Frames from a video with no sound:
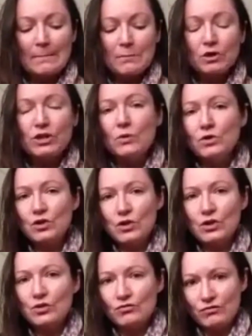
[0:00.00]
But don't
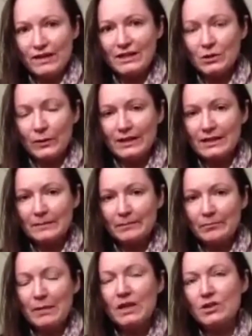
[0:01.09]
just retweet,
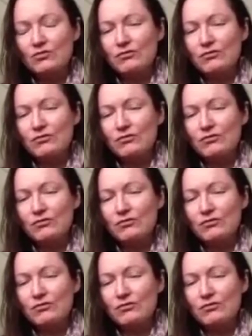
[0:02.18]
because